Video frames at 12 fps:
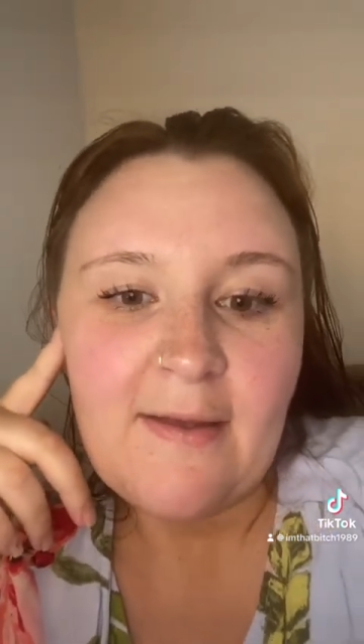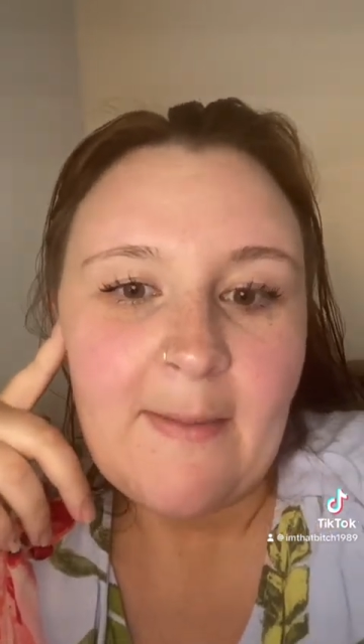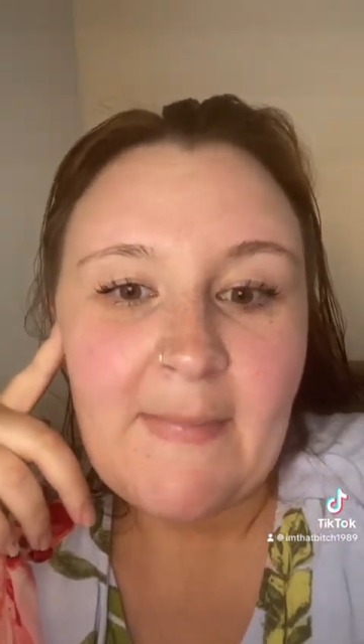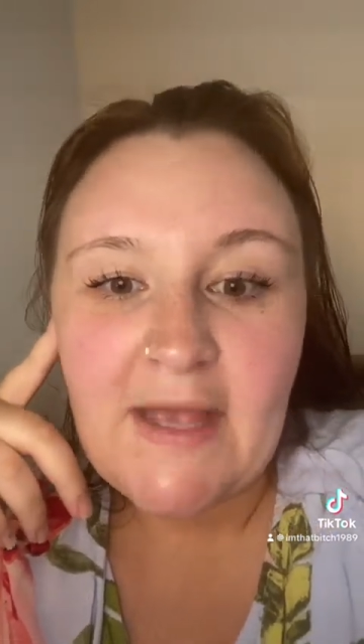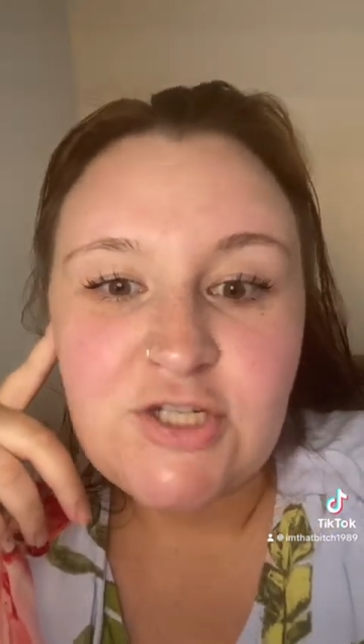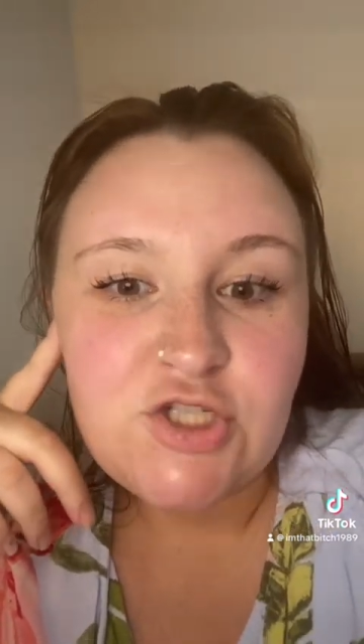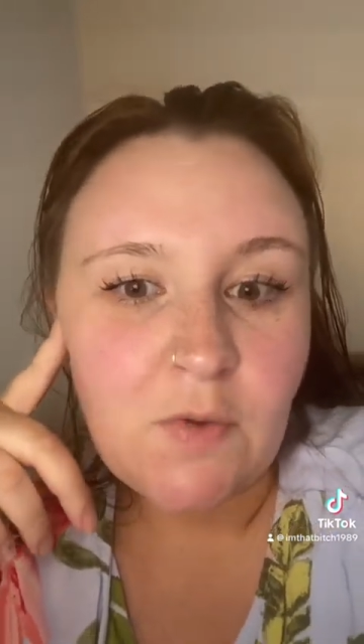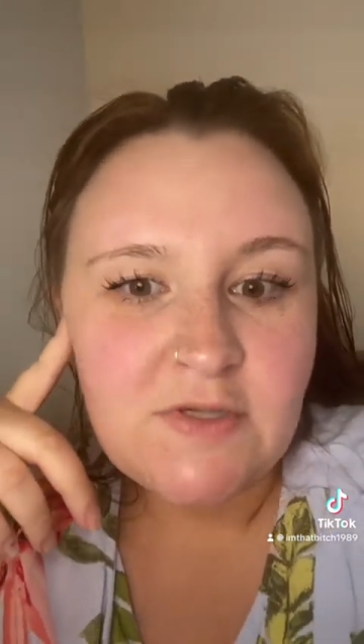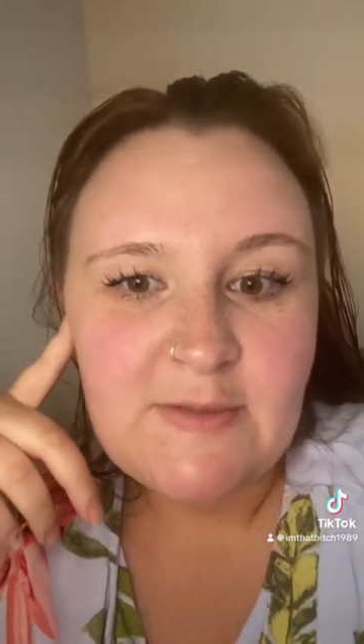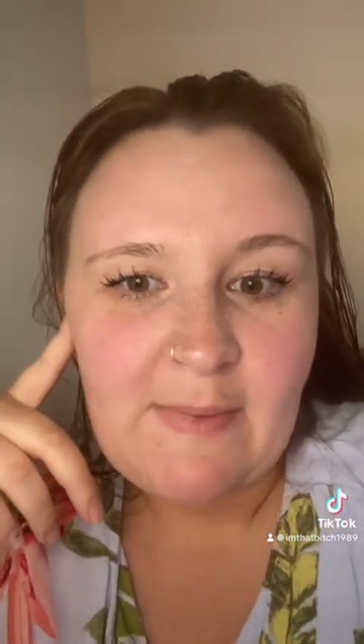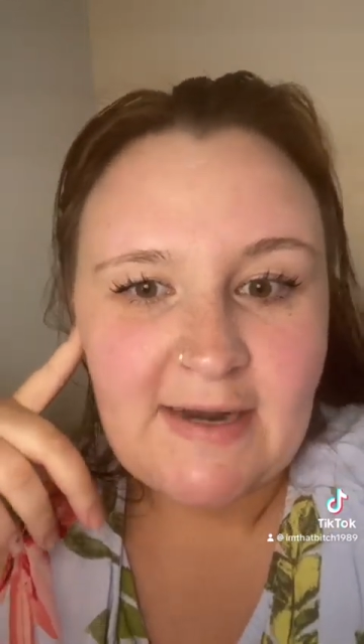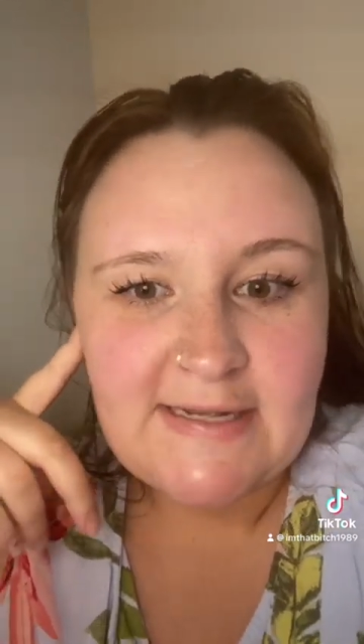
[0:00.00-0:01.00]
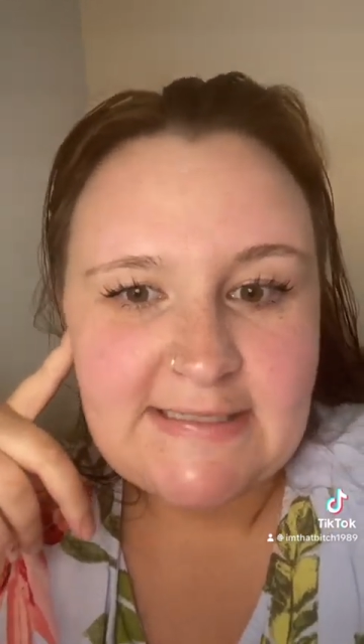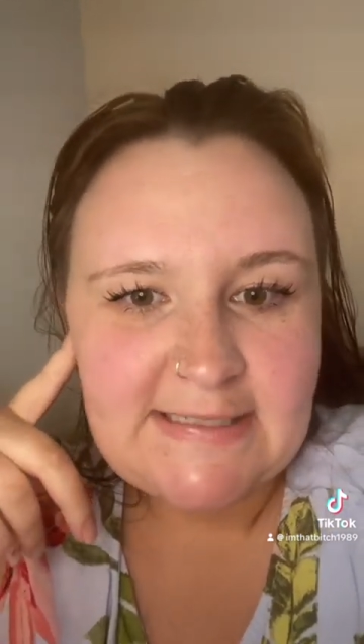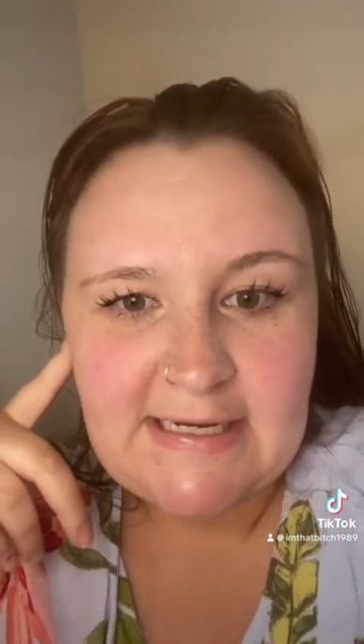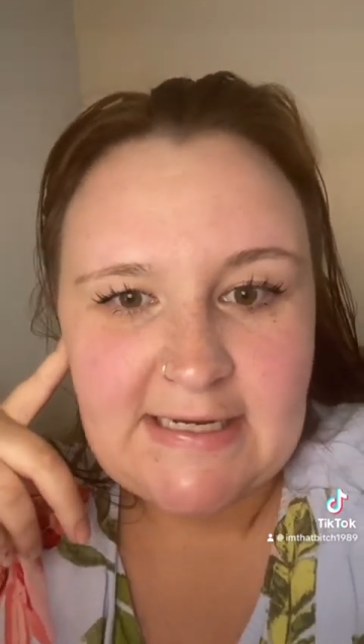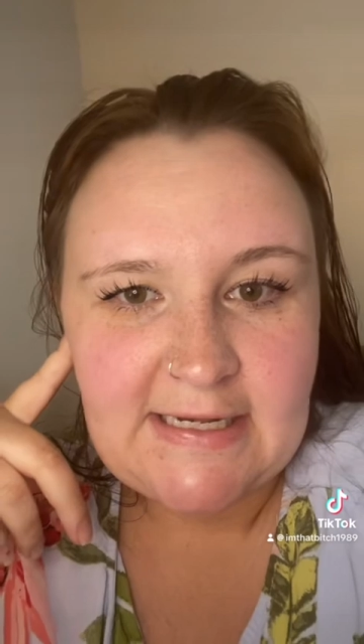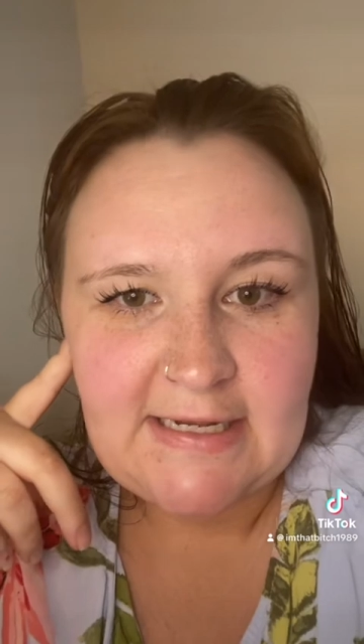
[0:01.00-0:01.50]
make jokes about us
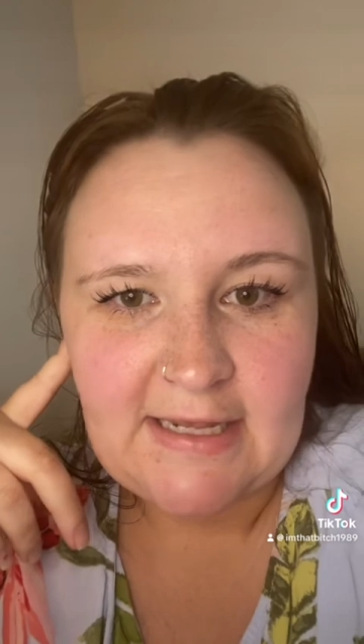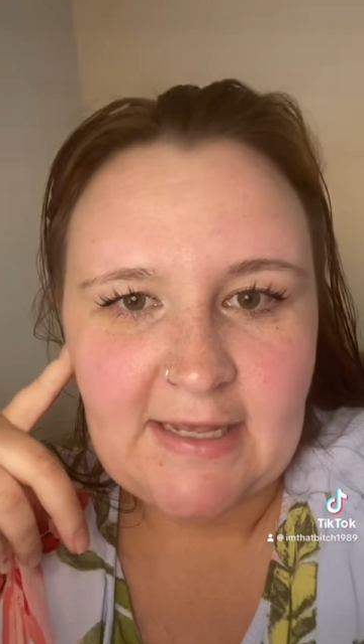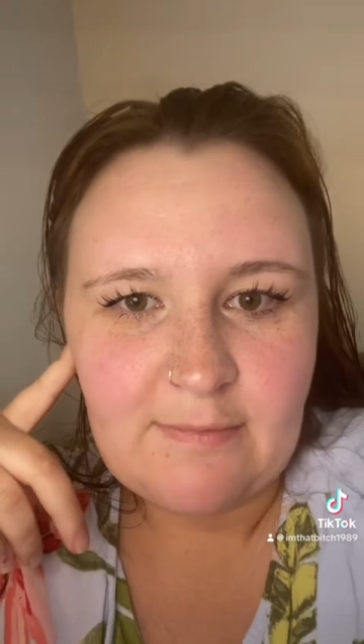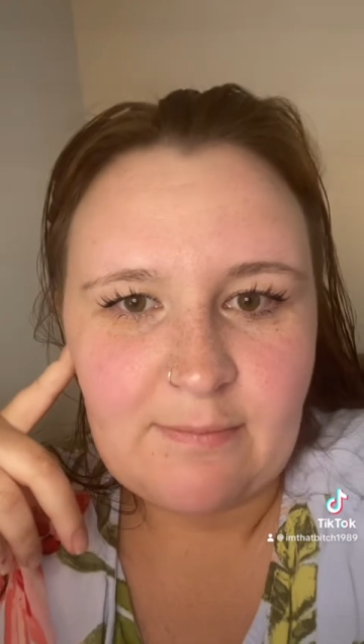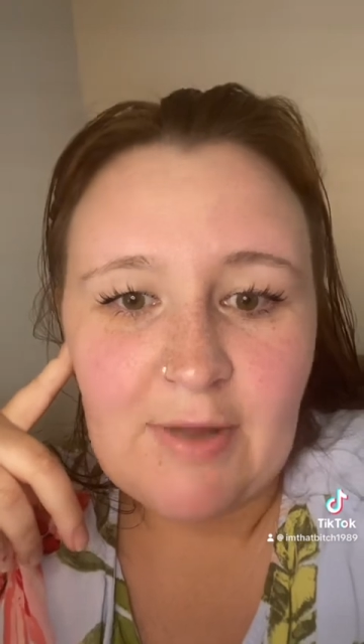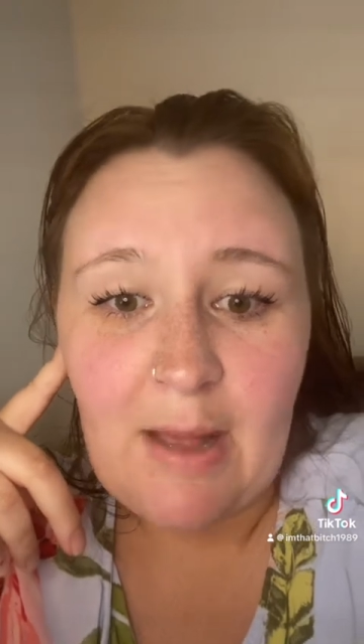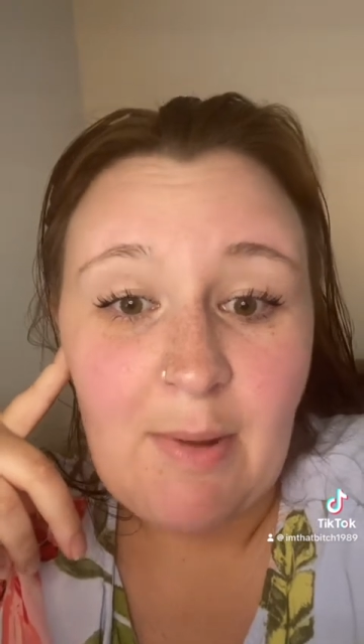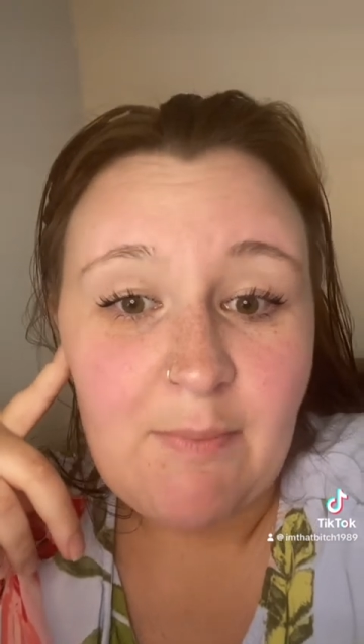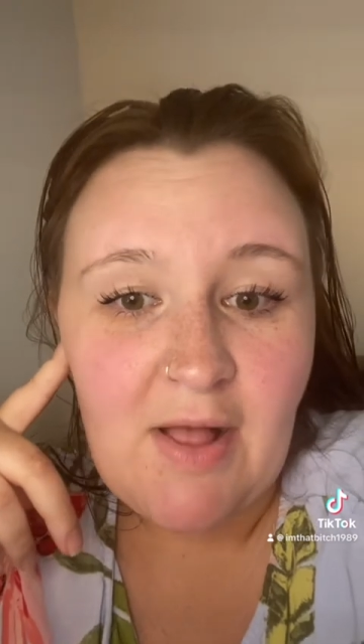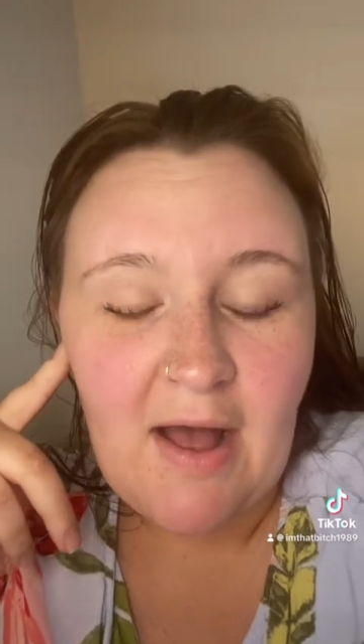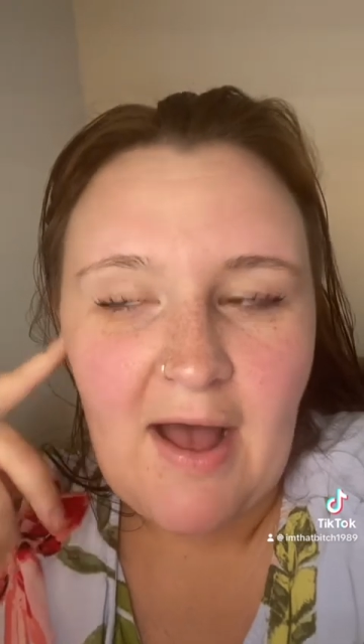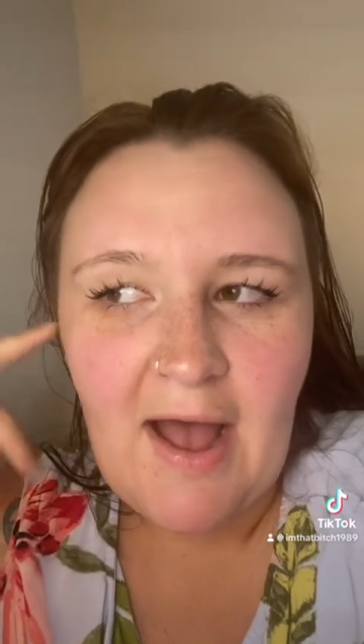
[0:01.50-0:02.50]
dating and blah blah blah.